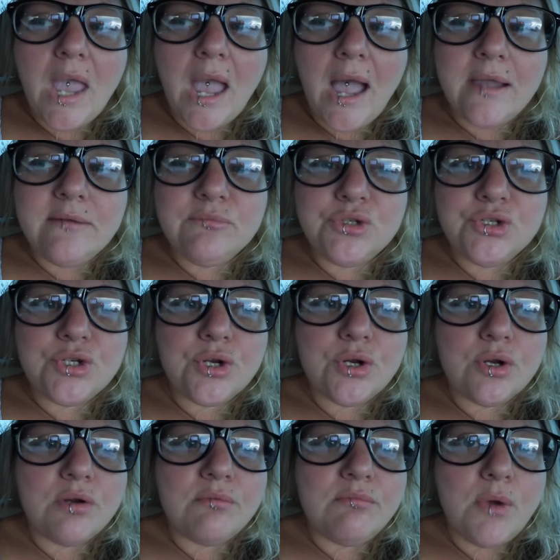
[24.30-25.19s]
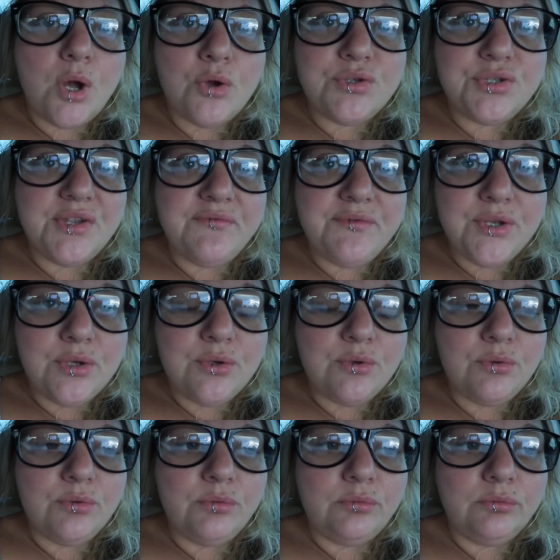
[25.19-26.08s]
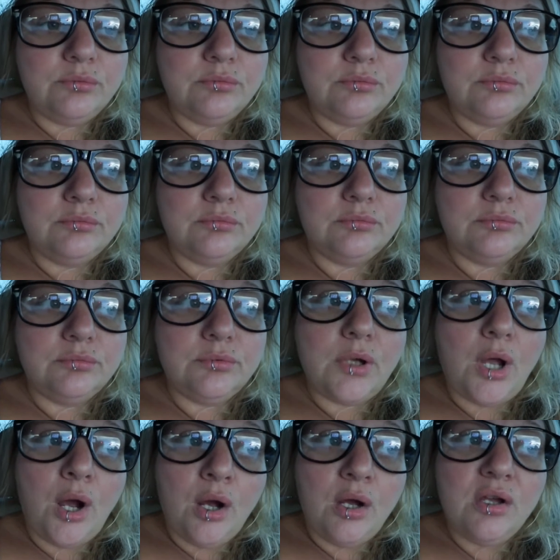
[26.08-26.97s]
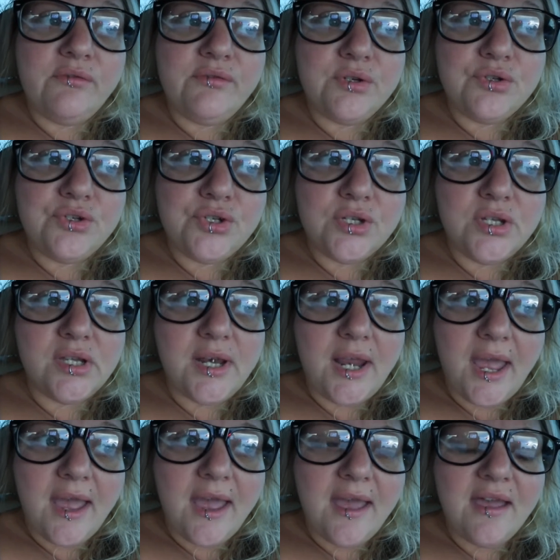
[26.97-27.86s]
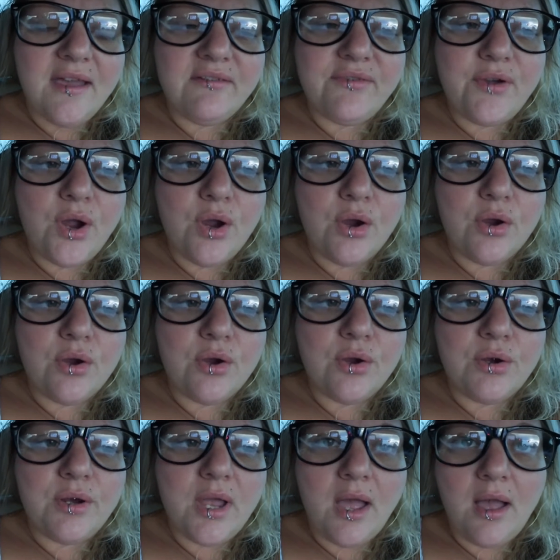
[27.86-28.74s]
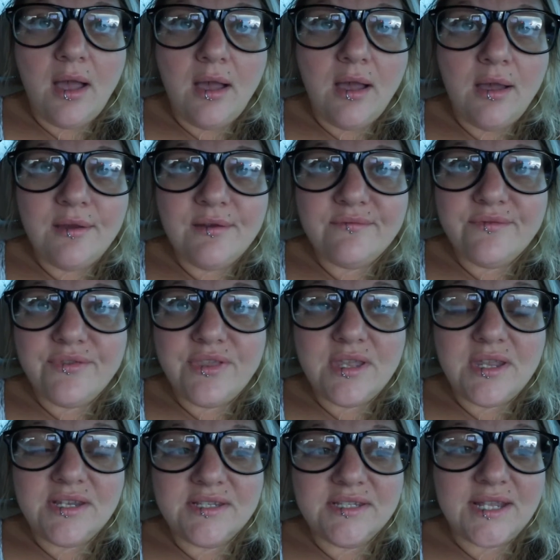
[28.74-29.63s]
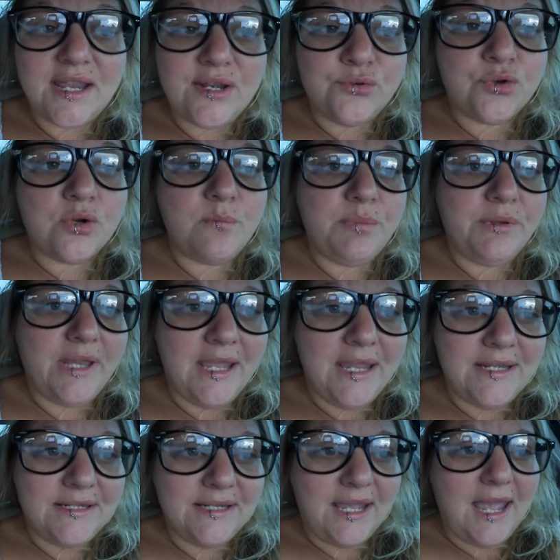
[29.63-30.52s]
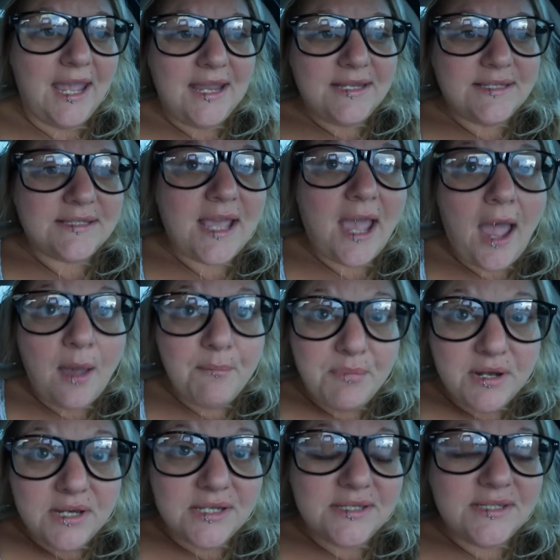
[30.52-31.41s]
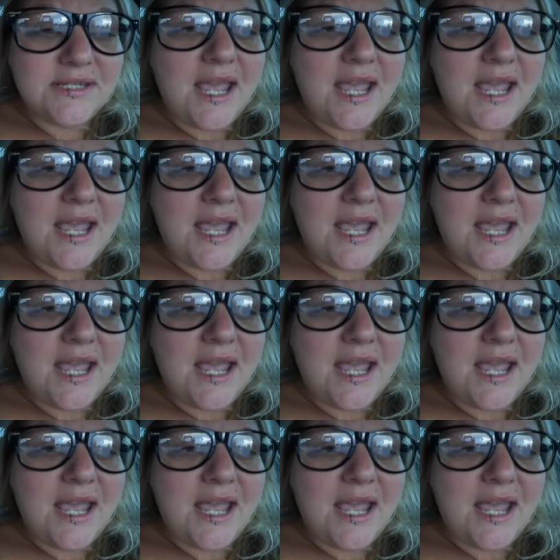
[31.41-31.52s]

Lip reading: I'm sure most of you, all of you should have heard of the Sandra Bland case that happened in